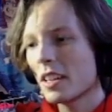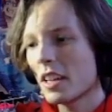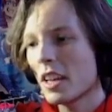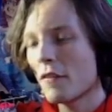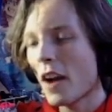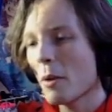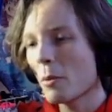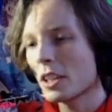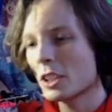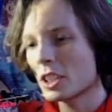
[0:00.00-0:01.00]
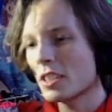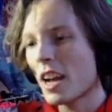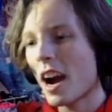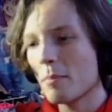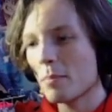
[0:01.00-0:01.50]
if i were to just
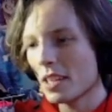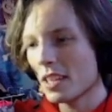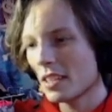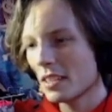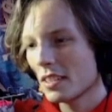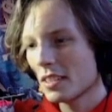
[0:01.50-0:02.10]
not be